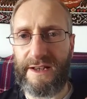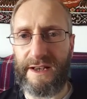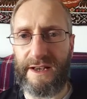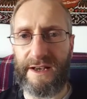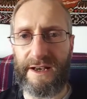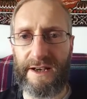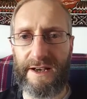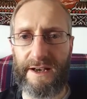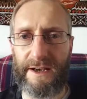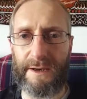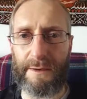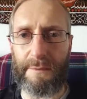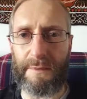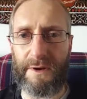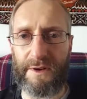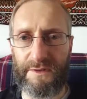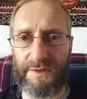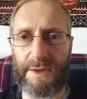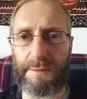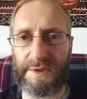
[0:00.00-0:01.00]

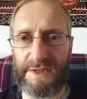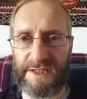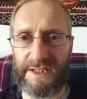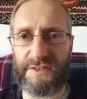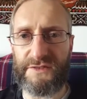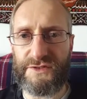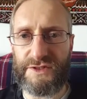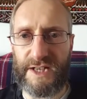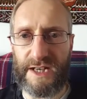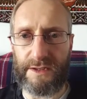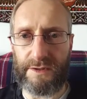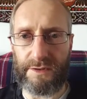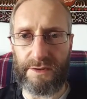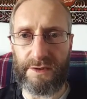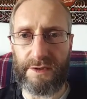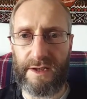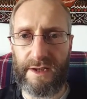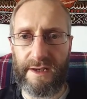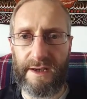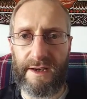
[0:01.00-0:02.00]
on the Believe channel,